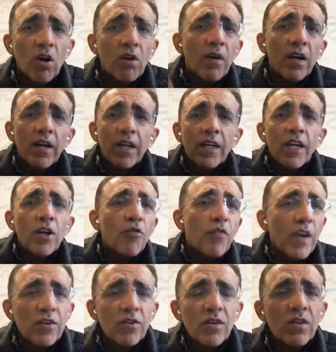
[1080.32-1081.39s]
about it in
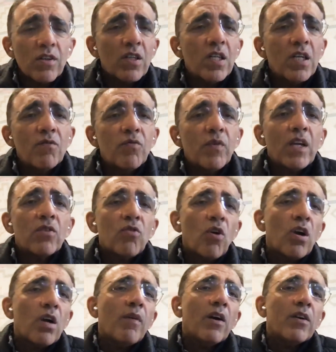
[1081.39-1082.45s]
innovation terms. We can
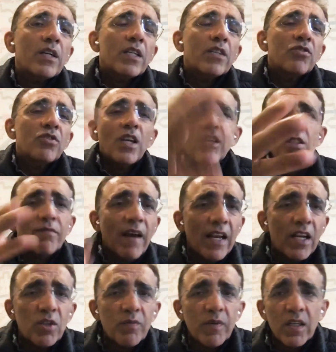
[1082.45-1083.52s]
talk about it in change
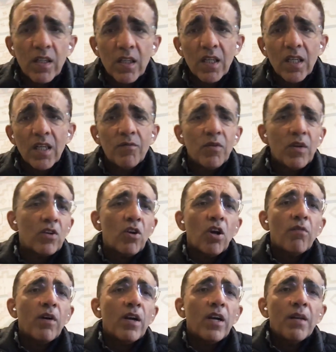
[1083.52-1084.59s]
management terms. We can talk
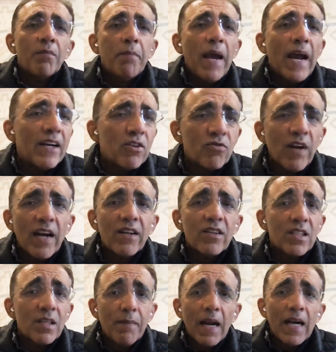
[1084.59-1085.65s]
about it in bad
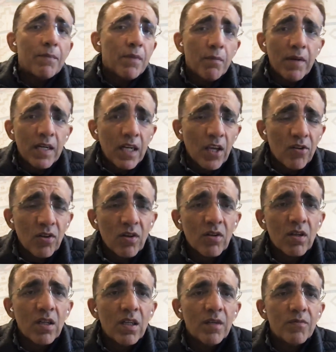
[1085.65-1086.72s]
strategy, bad implementation
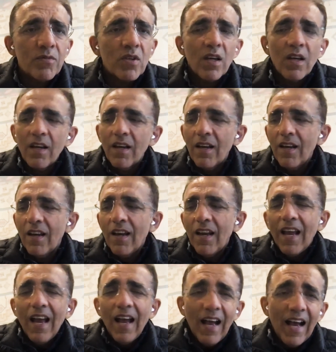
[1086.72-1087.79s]
terms.
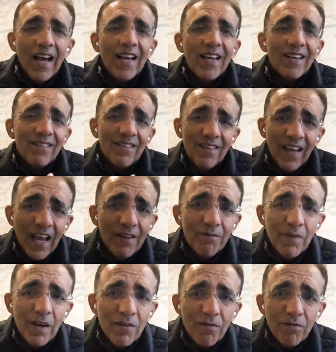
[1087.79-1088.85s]
I have
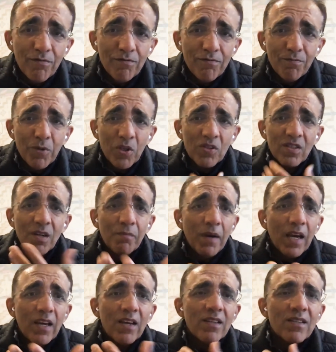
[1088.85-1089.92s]
my personal
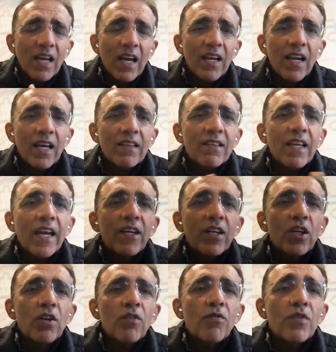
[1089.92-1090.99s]
bias. I like the
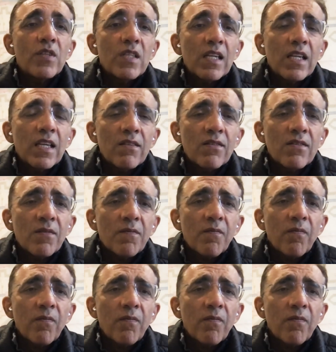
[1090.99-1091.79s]
idea of resilience,